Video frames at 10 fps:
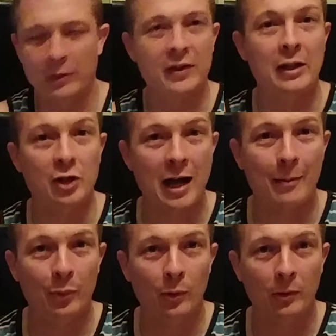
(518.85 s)
I want to say
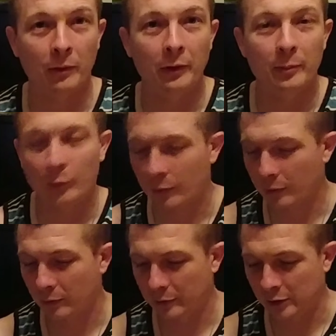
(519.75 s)
chop pork loin.
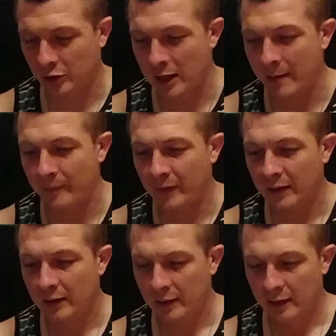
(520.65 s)
Pork loin chop.
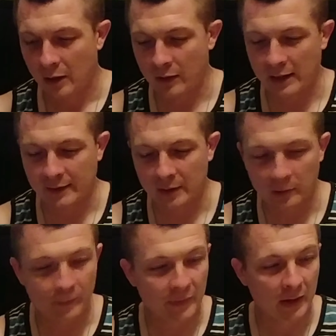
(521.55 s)
Okay,
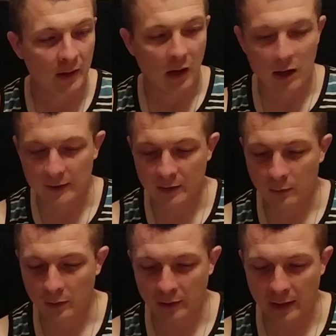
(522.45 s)
so also
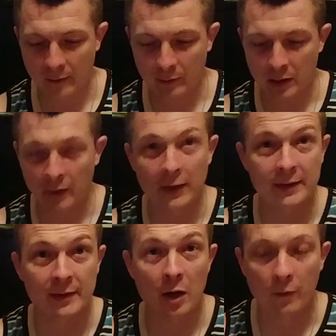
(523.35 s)
I want to let everyone know
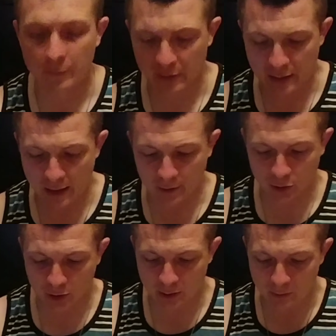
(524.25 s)
this is all from the Dollar
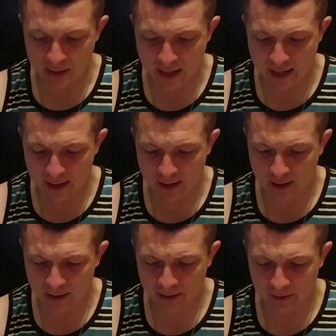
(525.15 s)
Tree. We got,
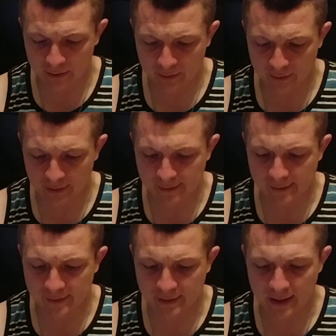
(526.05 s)
uh, this
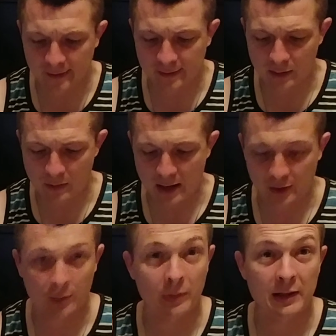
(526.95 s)
is Casey
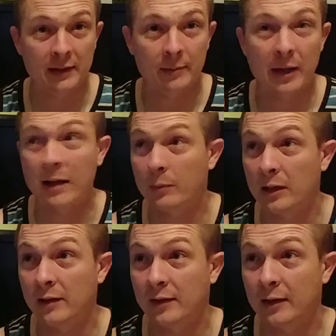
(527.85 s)
Masterpiece baked
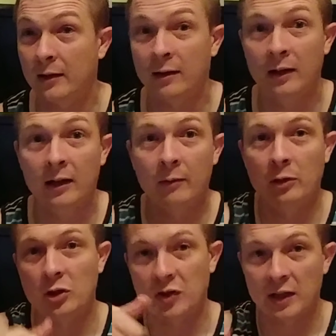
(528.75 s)
beans here.
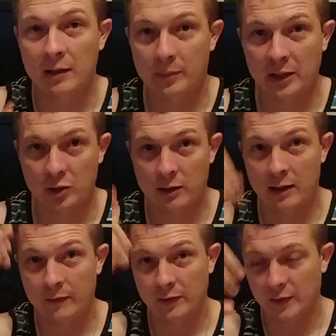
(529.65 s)
Which you've seen the picture
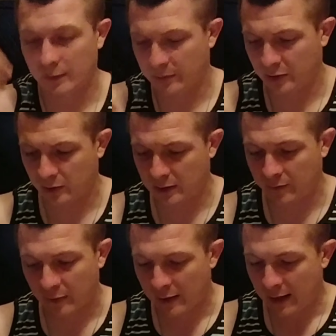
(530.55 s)
of, you'll see the picture of.